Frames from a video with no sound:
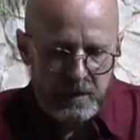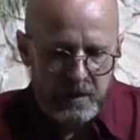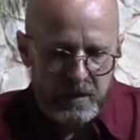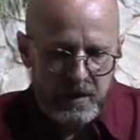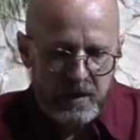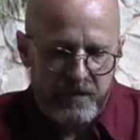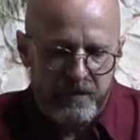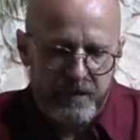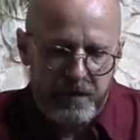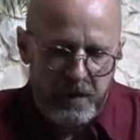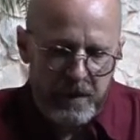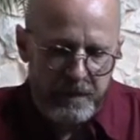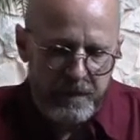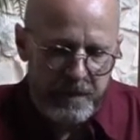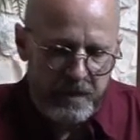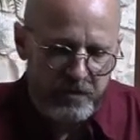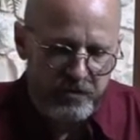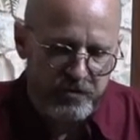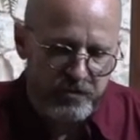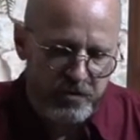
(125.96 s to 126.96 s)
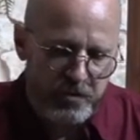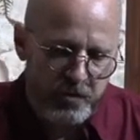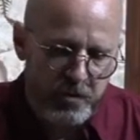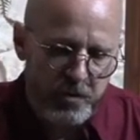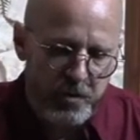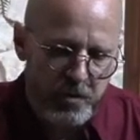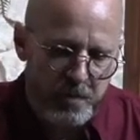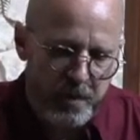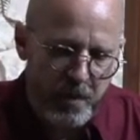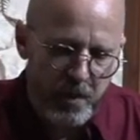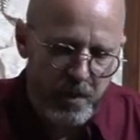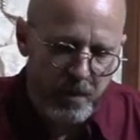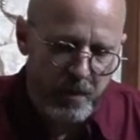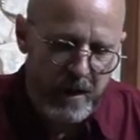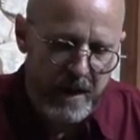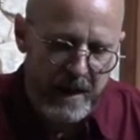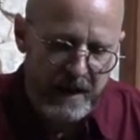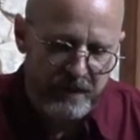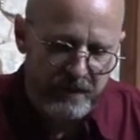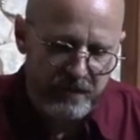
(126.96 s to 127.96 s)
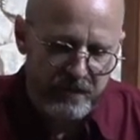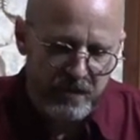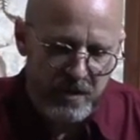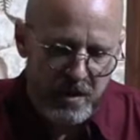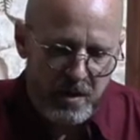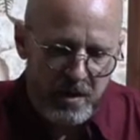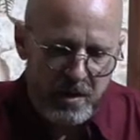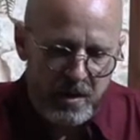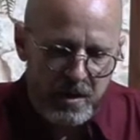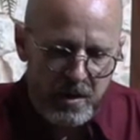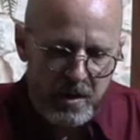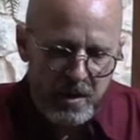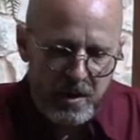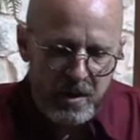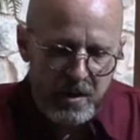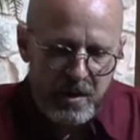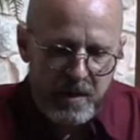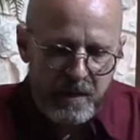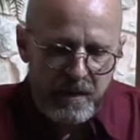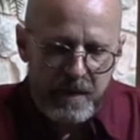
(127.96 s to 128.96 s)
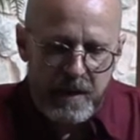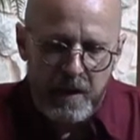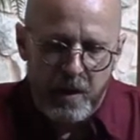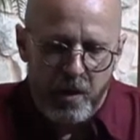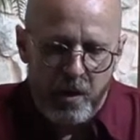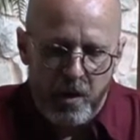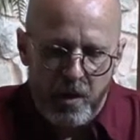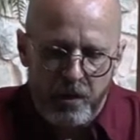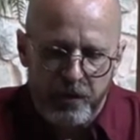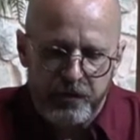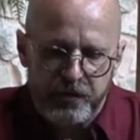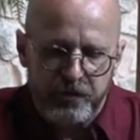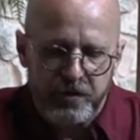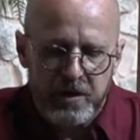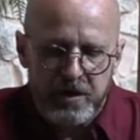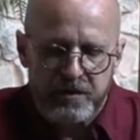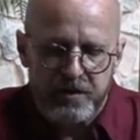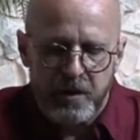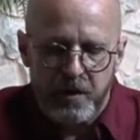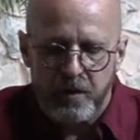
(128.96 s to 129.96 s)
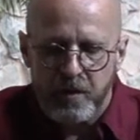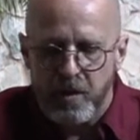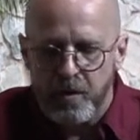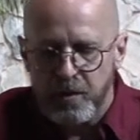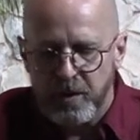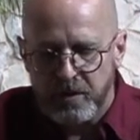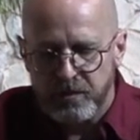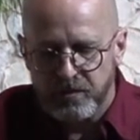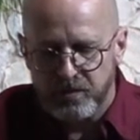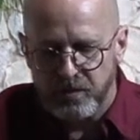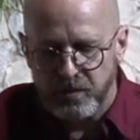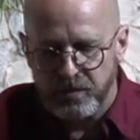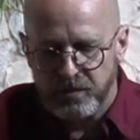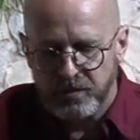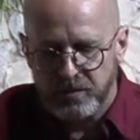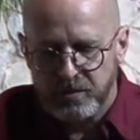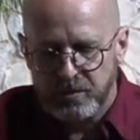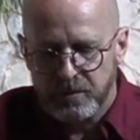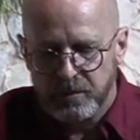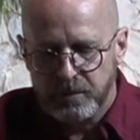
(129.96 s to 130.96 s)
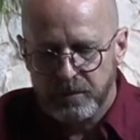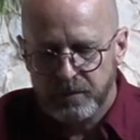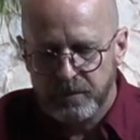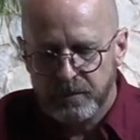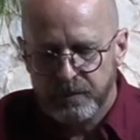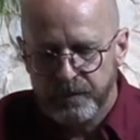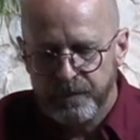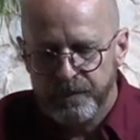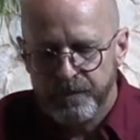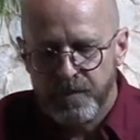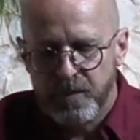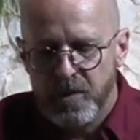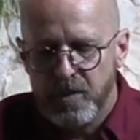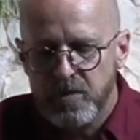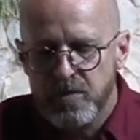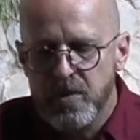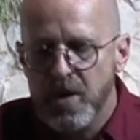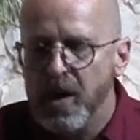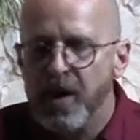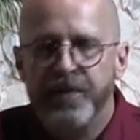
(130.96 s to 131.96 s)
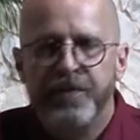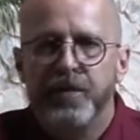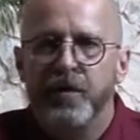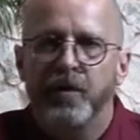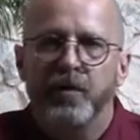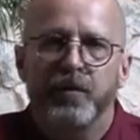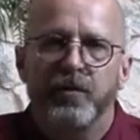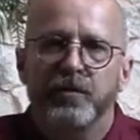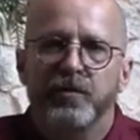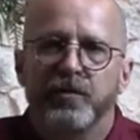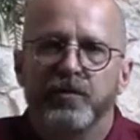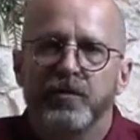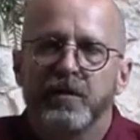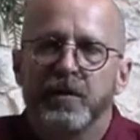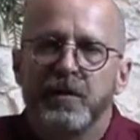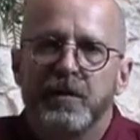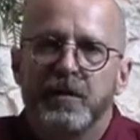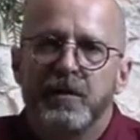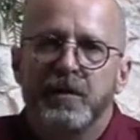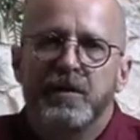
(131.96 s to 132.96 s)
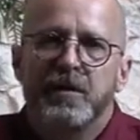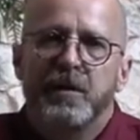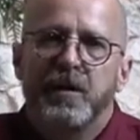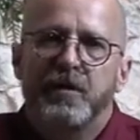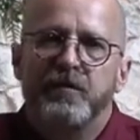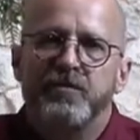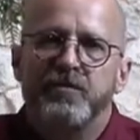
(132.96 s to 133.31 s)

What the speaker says: In Philippians 2, Paul writes, "They all seek their own interest, not those of